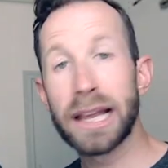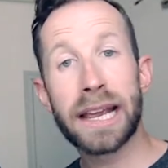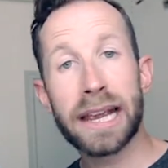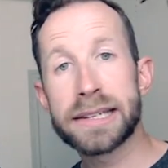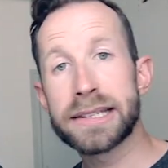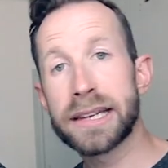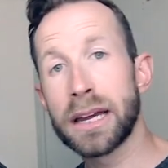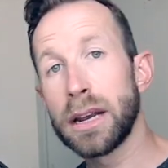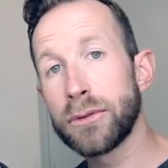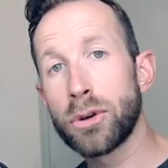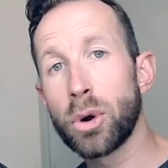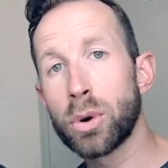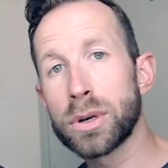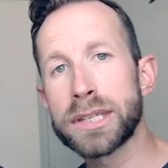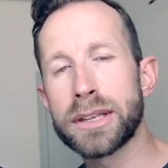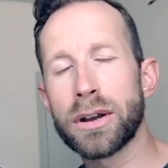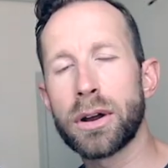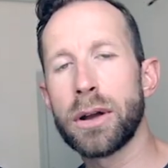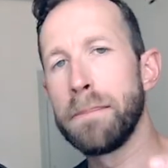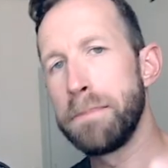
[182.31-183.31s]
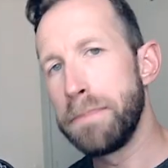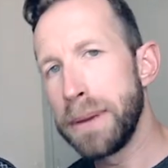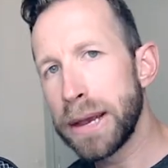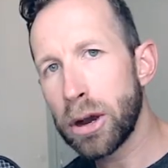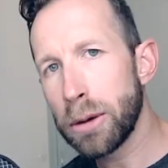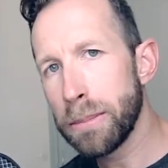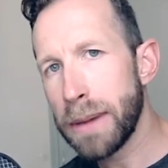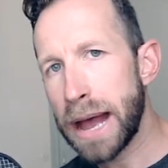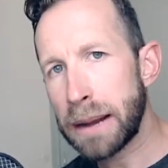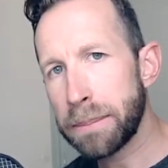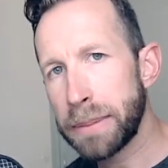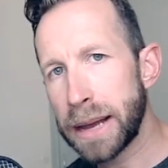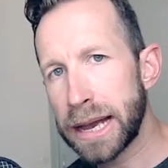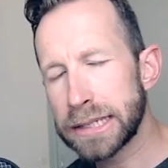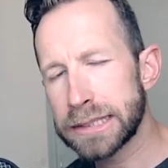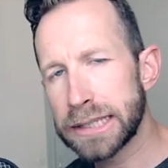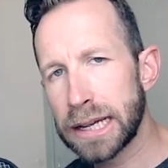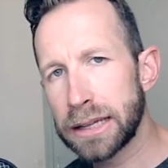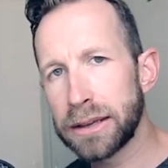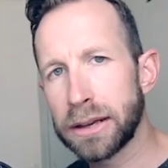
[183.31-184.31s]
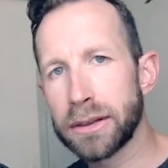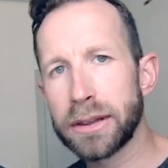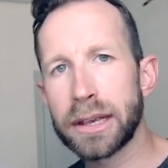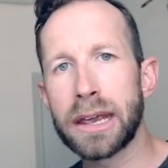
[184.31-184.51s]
Like I said, of course, there are bigger backpacks out there